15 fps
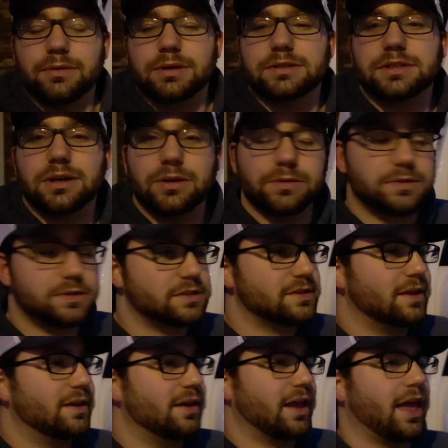the
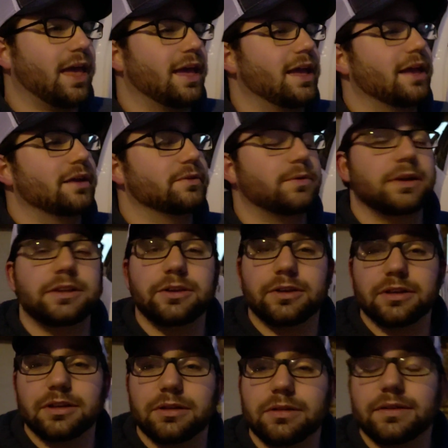results and what you
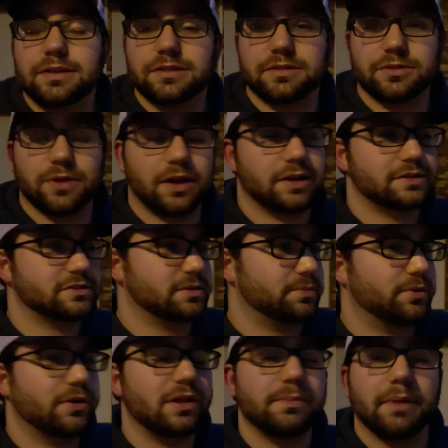could do to these trucks are
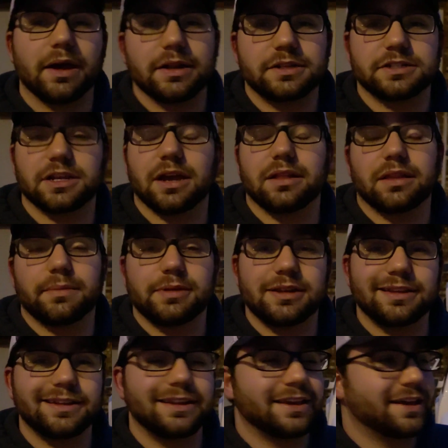pretty much unlimited.